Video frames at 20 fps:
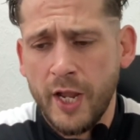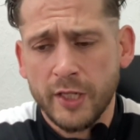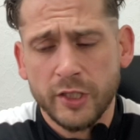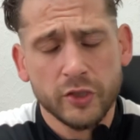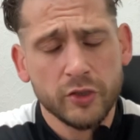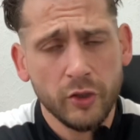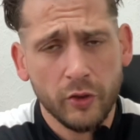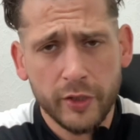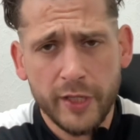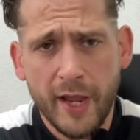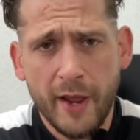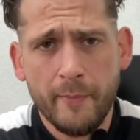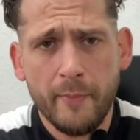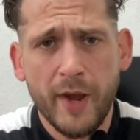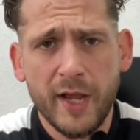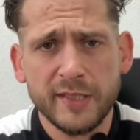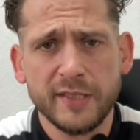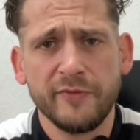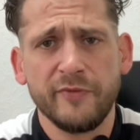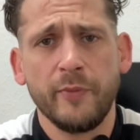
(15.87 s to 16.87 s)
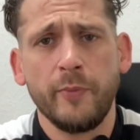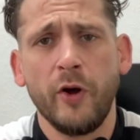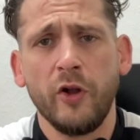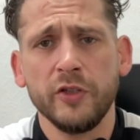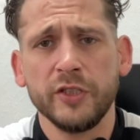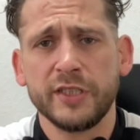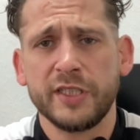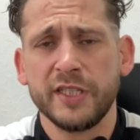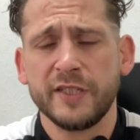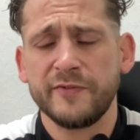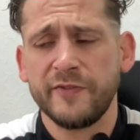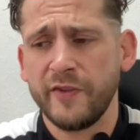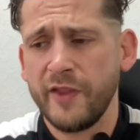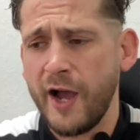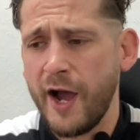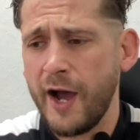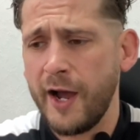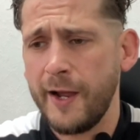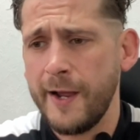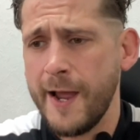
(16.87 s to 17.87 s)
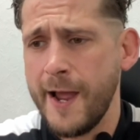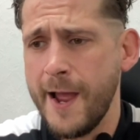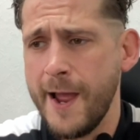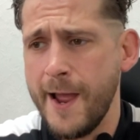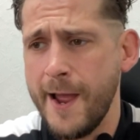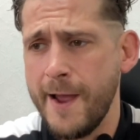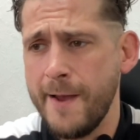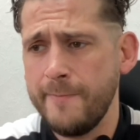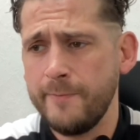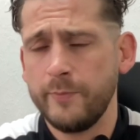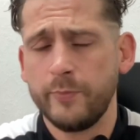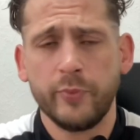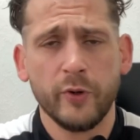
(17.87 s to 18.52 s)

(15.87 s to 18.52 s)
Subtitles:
So yeah, massive apologies for that.